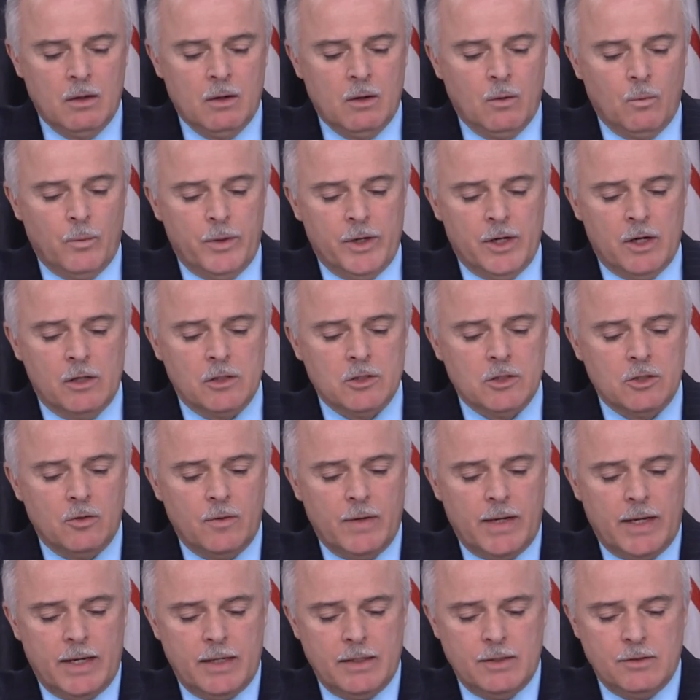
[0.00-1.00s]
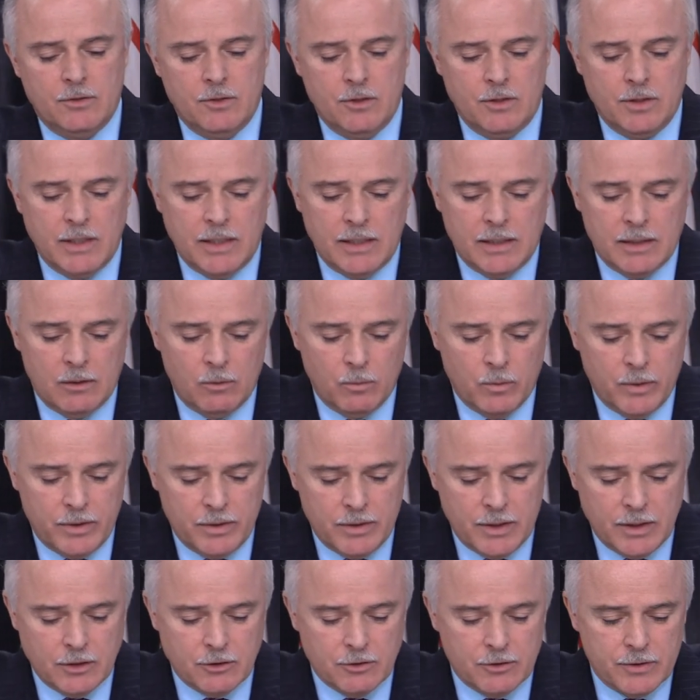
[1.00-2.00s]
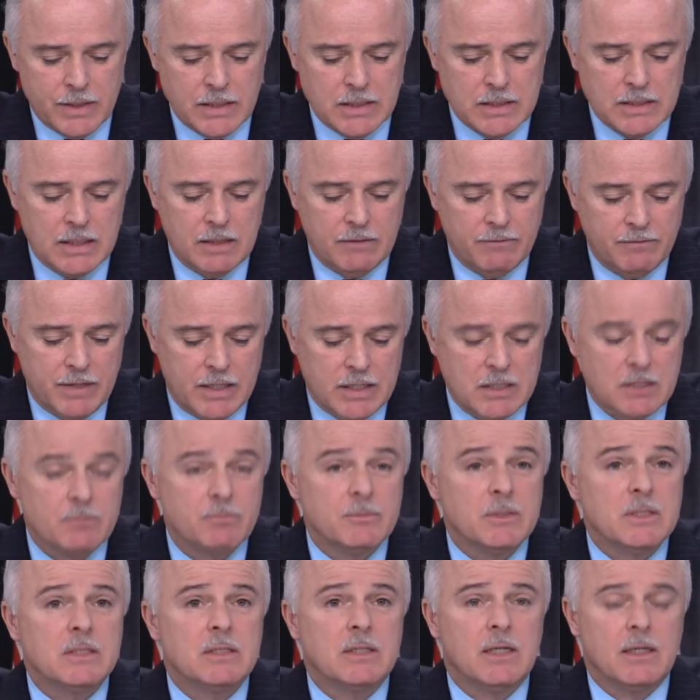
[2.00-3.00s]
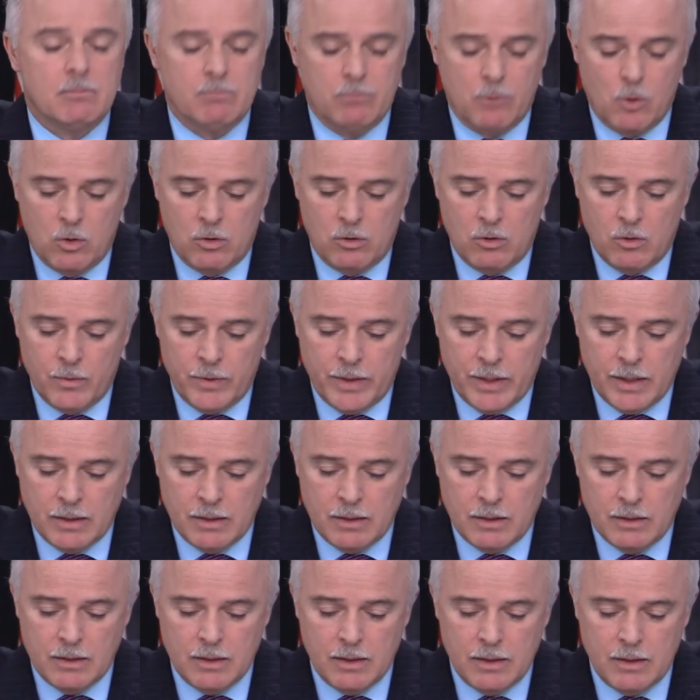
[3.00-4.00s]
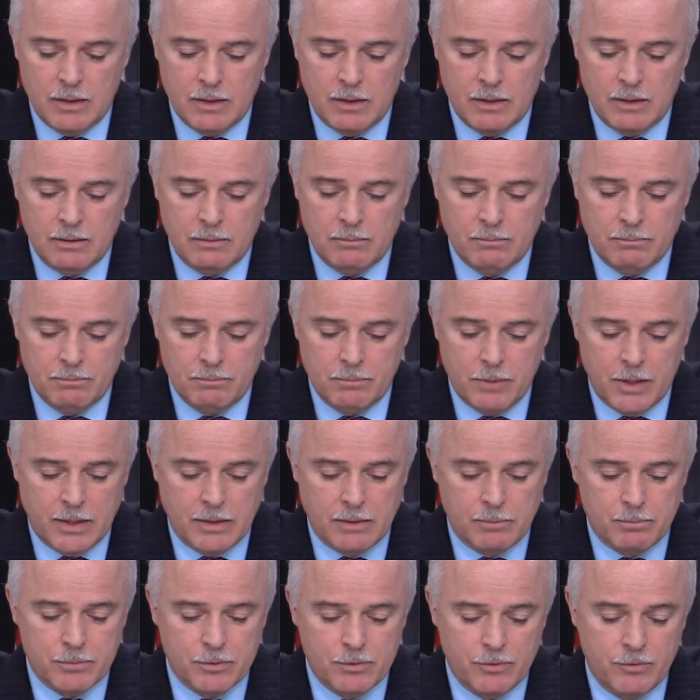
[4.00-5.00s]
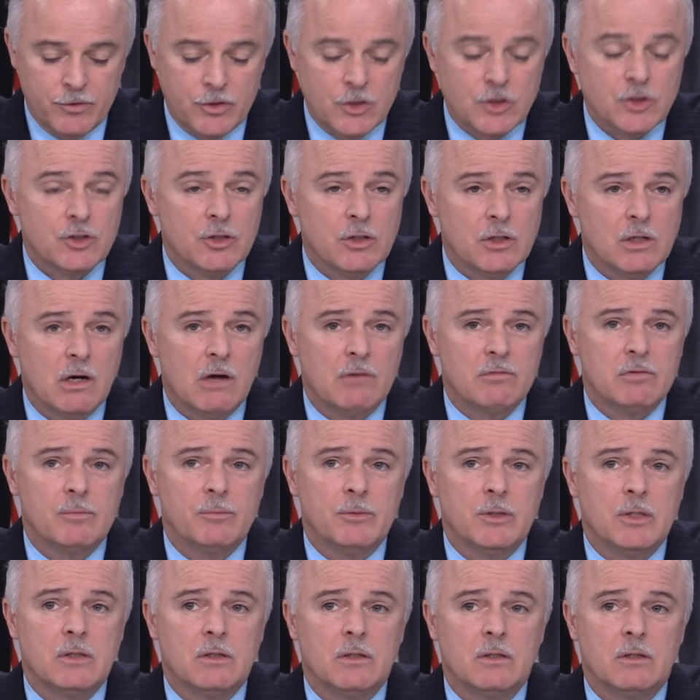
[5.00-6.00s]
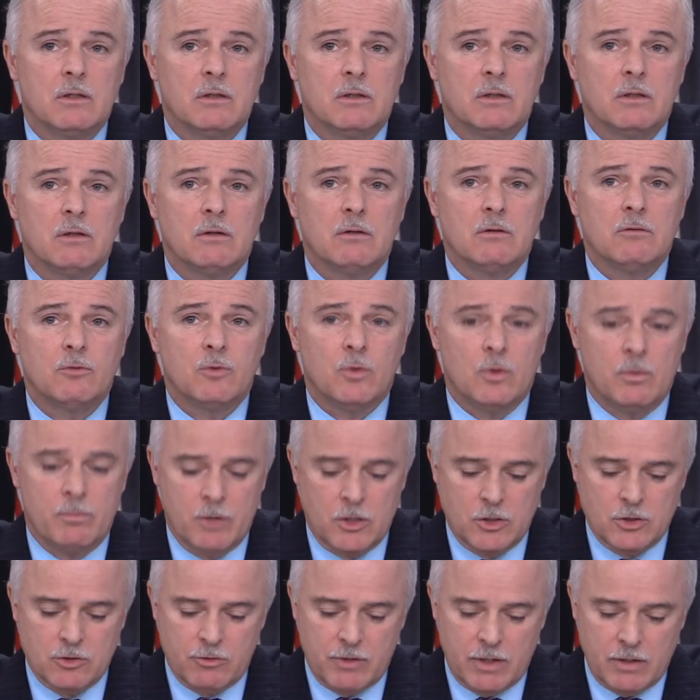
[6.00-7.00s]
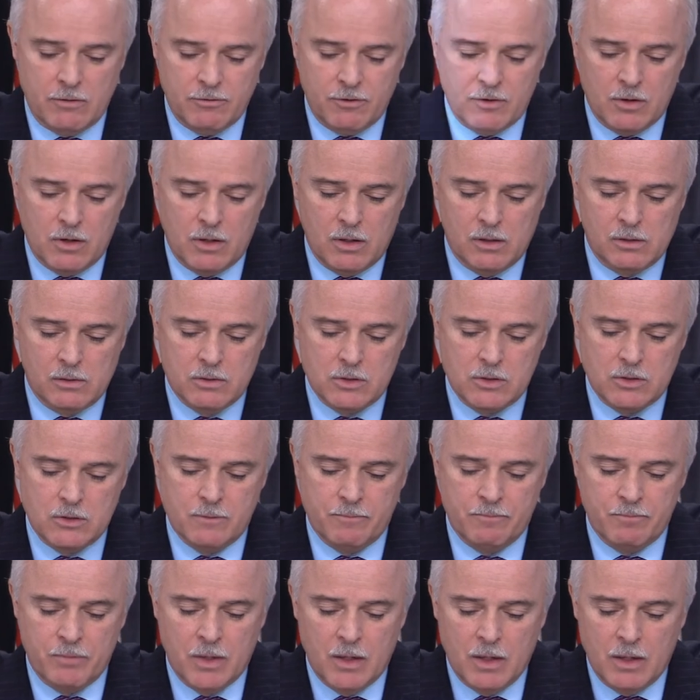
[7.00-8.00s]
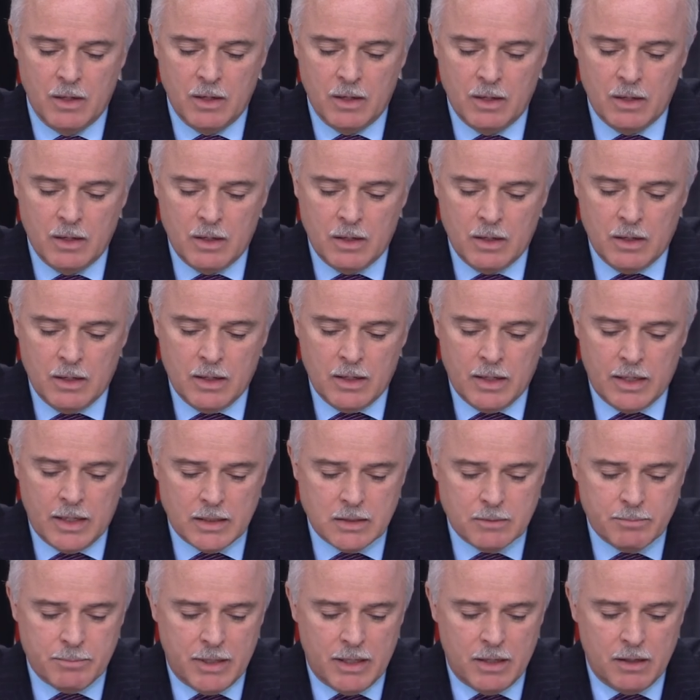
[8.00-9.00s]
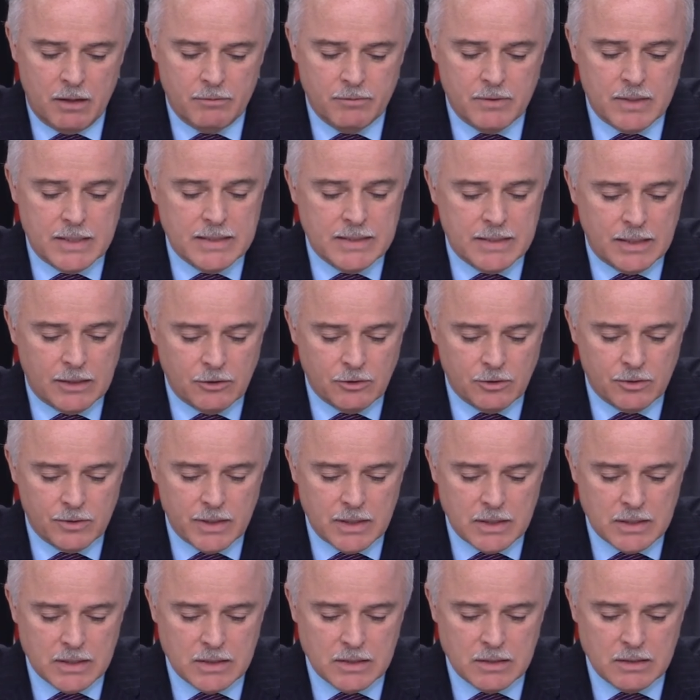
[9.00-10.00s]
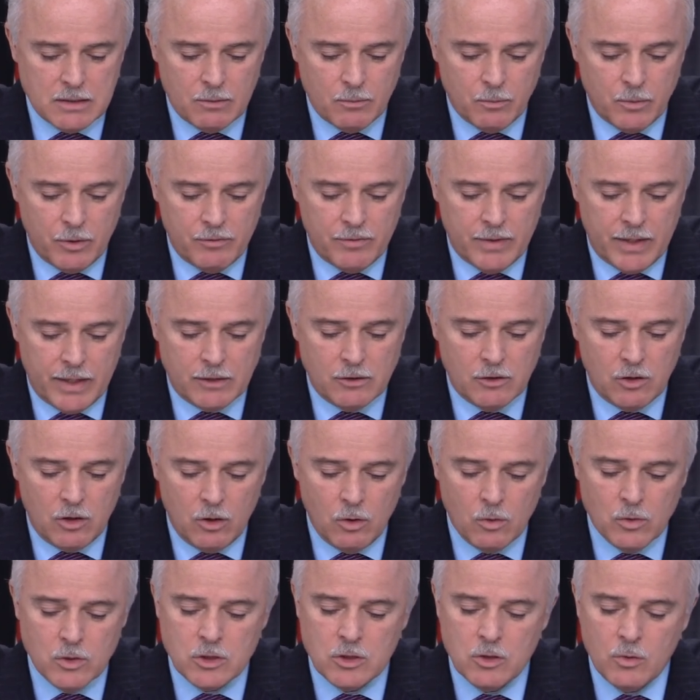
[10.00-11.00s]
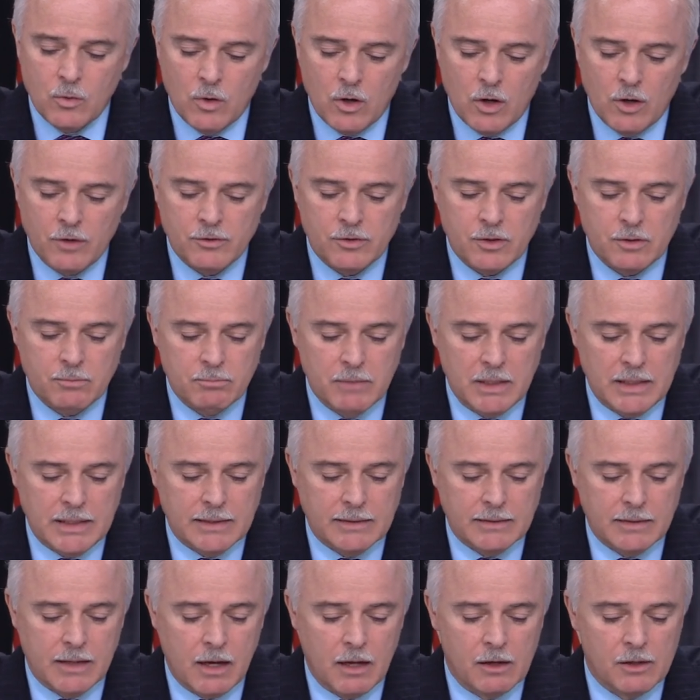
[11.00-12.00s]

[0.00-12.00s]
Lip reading: We also had to deal with increased investment and borrowing by the provincial government for Muskrat Falls. As part of this increase, we've had close to $100 million